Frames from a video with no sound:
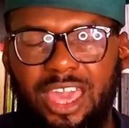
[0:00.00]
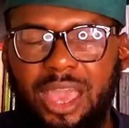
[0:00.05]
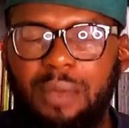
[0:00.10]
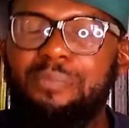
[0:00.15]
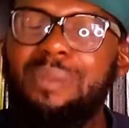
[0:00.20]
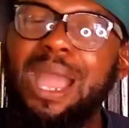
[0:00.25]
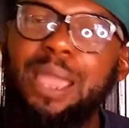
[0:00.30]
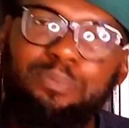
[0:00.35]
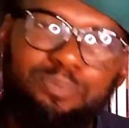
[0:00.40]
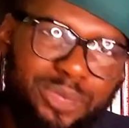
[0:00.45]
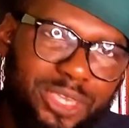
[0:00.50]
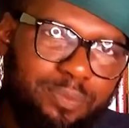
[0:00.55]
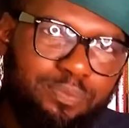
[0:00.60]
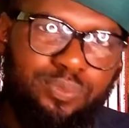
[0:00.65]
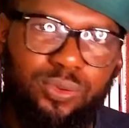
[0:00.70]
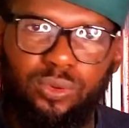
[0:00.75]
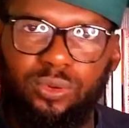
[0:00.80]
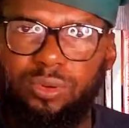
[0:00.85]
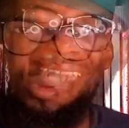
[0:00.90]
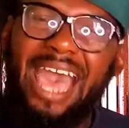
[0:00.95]
My
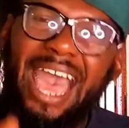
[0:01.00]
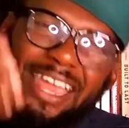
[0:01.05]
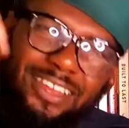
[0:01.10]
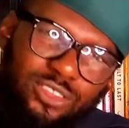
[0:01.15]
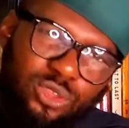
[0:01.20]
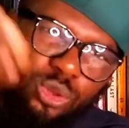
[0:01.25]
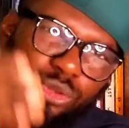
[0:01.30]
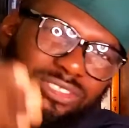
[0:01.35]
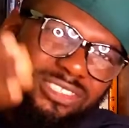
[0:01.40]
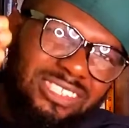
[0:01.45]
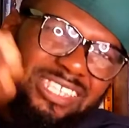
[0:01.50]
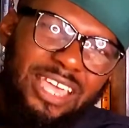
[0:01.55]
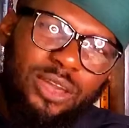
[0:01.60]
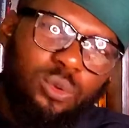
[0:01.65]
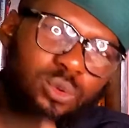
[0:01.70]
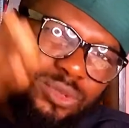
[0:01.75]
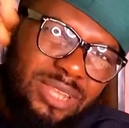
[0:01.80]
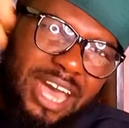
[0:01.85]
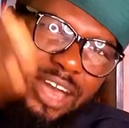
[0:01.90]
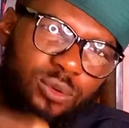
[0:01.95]
people, I know say I
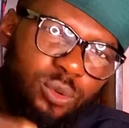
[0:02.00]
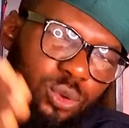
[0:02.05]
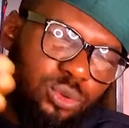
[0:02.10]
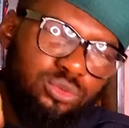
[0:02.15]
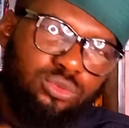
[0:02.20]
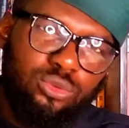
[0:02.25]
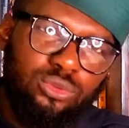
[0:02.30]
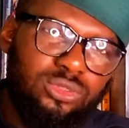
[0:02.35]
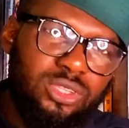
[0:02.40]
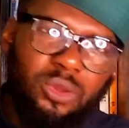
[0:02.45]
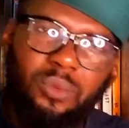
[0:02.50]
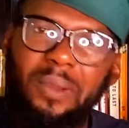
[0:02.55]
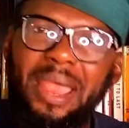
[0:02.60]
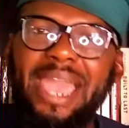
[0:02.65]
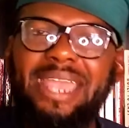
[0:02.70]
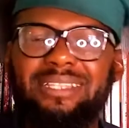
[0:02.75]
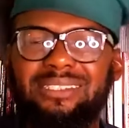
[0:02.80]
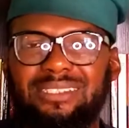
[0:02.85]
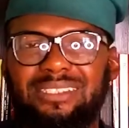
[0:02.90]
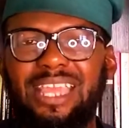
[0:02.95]
go do the
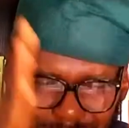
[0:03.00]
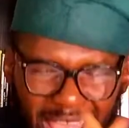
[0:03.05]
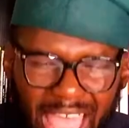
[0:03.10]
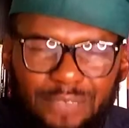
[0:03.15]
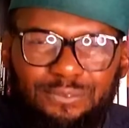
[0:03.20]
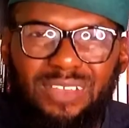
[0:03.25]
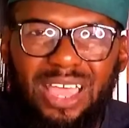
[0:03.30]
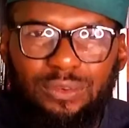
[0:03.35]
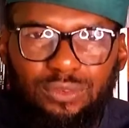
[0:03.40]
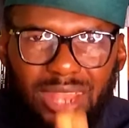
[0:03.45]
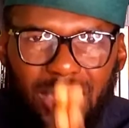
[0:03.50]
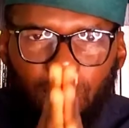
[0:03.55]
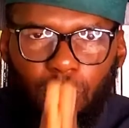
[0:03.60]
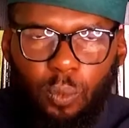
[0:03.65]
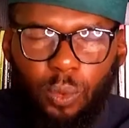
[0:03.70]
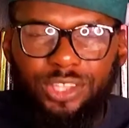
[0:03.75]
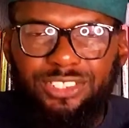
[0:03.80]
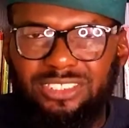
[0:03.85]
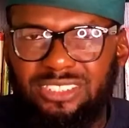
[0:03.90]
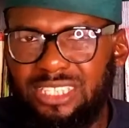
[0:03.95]
right. After I
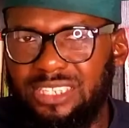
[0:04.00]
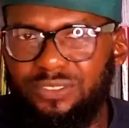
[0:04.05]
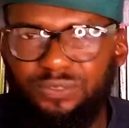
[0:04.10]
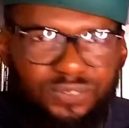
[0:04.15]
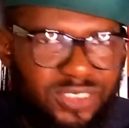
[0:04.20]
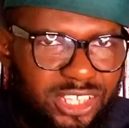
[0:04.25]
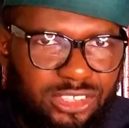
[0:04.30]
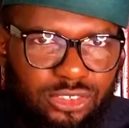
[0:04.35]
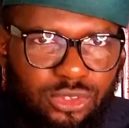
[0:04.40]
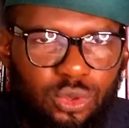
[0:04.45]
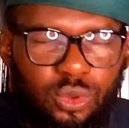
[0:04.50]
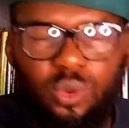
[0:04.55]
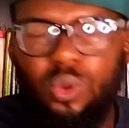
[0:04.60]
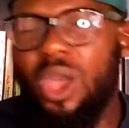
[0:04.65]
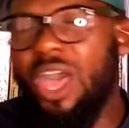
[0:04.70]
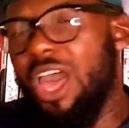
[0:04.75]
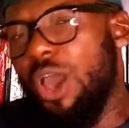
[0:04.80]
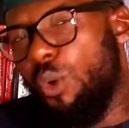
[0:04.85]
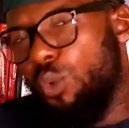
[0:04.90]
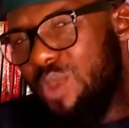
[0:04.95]
watch this video,
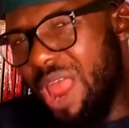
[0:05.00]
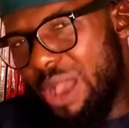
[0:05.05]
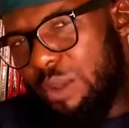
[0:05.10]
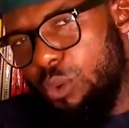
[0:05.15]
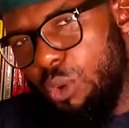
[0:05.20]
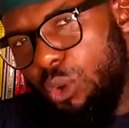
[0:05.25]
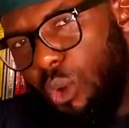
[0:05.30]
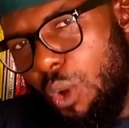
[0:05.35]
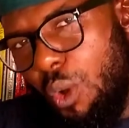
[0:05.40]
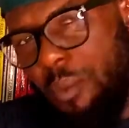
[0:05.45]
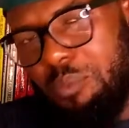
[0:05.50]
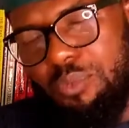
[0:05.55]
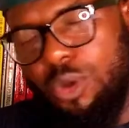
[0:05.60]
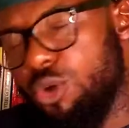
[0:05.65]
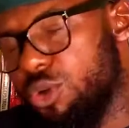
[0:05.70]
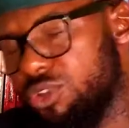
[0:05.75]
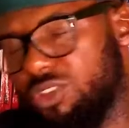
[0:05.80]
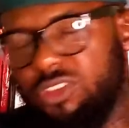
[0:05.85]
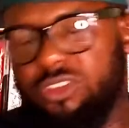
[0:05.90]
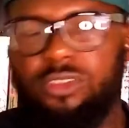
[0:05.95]
I go come
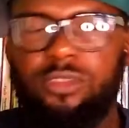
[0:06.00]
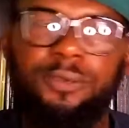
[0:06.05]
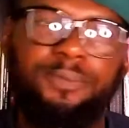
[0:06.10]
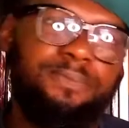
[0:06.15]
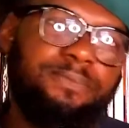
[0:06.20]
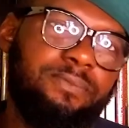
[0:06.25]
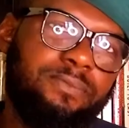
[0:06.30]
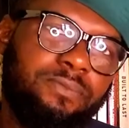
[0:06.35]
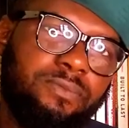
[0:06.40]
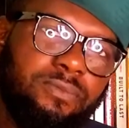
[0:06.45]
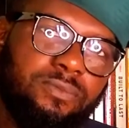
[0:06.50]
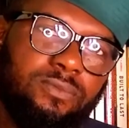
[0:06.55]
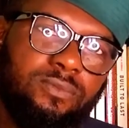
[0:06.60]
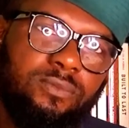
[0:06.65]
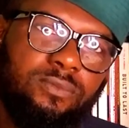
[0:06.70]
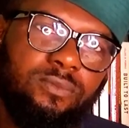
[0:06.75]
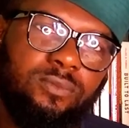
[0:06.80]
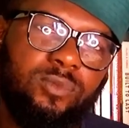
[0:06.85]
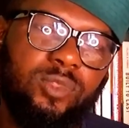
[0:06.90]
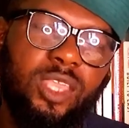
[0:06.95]
out.
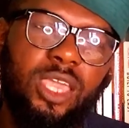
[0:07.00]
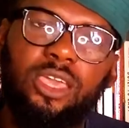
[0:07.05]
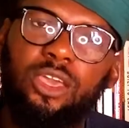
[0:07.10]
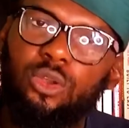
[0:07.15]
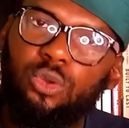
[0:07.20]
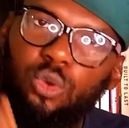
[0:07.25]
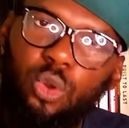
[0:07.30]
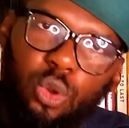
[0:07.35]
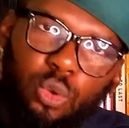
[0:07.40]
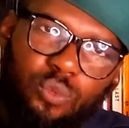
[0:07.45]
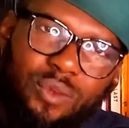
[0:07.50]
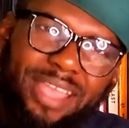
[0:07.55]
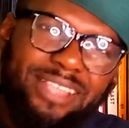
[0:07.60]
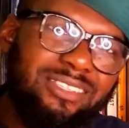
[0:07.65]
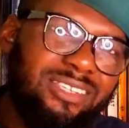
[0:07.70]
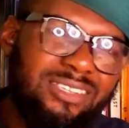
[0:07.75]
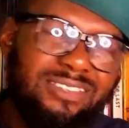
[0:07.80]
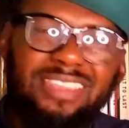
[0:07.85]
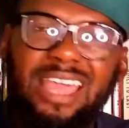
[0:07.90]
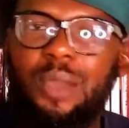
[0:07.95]
Go
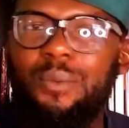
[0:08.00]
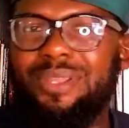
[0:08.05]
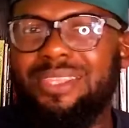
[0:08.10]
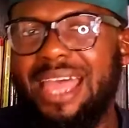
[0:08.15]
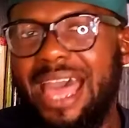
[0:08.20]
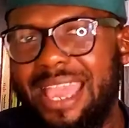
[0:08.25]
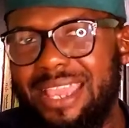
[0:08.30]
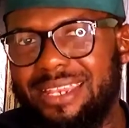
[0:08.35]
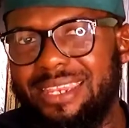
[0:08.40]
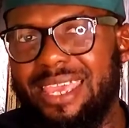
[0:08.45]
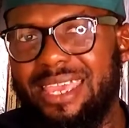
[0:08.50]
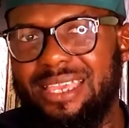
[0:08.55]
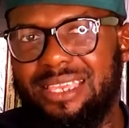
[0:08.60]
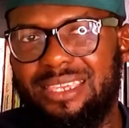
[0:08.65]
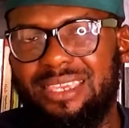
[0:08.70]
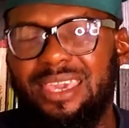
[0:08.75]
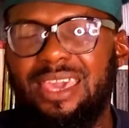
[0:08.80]
register with INEC.